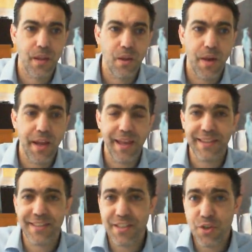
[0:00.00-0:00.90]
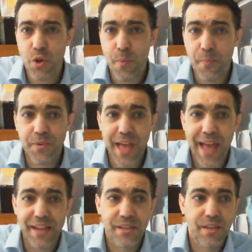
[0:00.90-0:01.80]
right, it's assumed
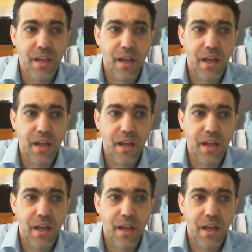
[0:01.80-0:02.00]
that